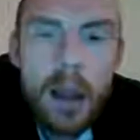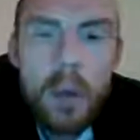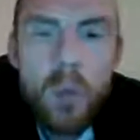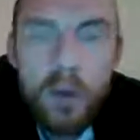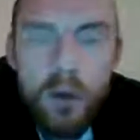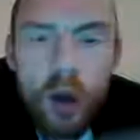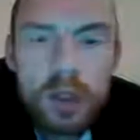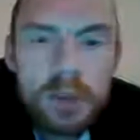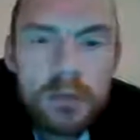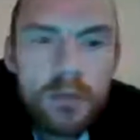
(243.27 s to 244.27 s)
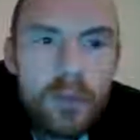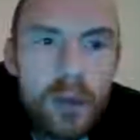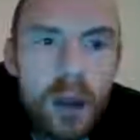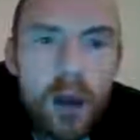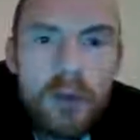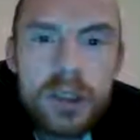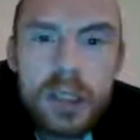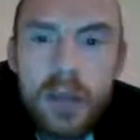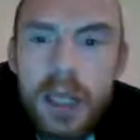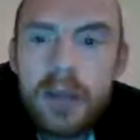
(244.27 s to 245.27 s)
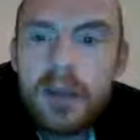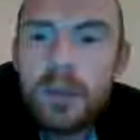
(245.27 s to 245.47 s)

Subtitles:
With what, obviously, when you're